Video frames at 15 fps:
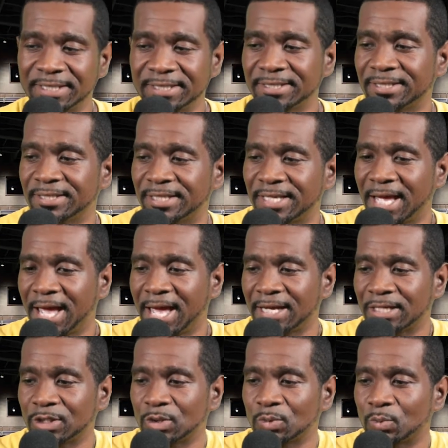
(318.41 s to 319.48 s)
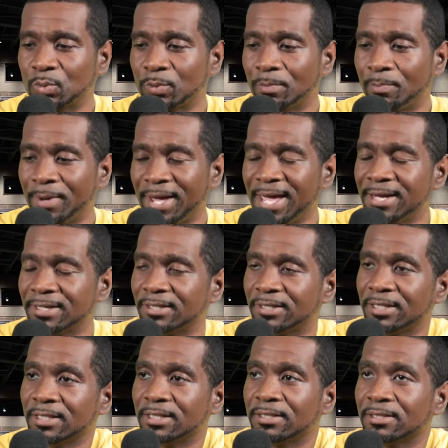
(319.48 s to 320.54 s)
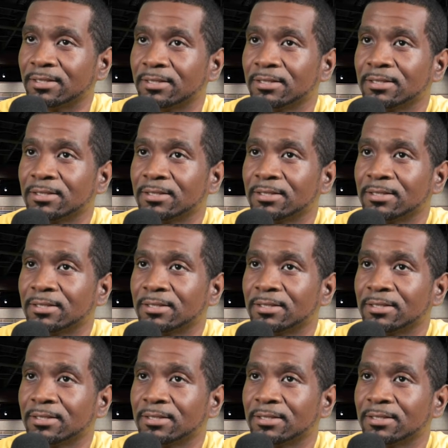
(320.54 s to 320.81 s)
isn't the actual bad thing.